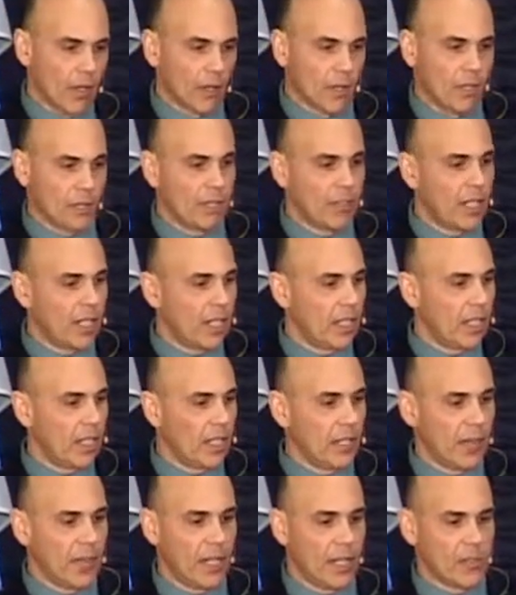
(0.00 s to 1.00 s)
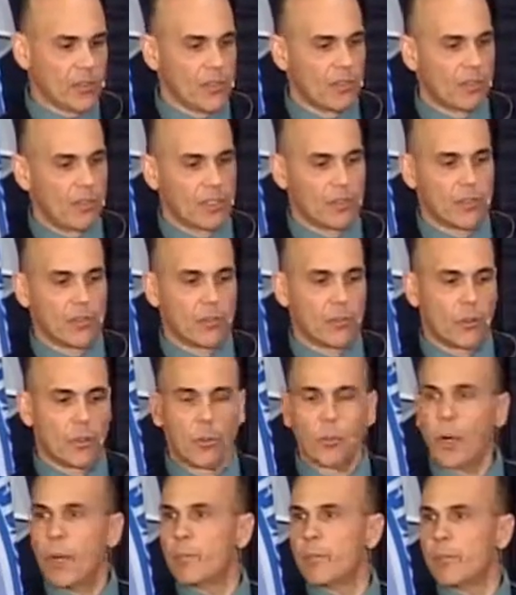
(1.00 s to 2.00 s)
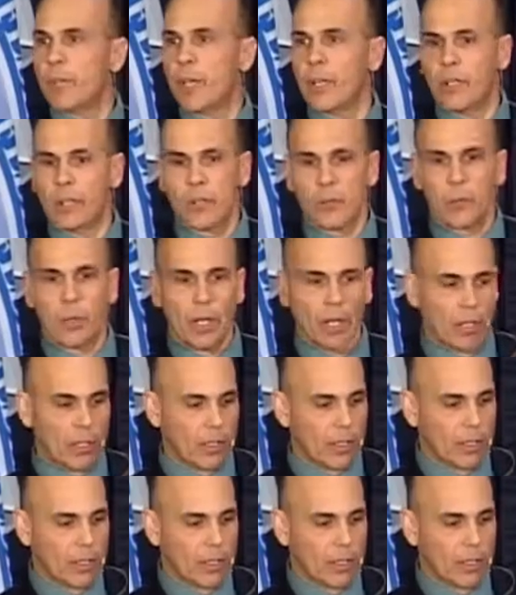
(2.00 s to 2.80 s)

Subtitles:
15,000 visits to our website as well,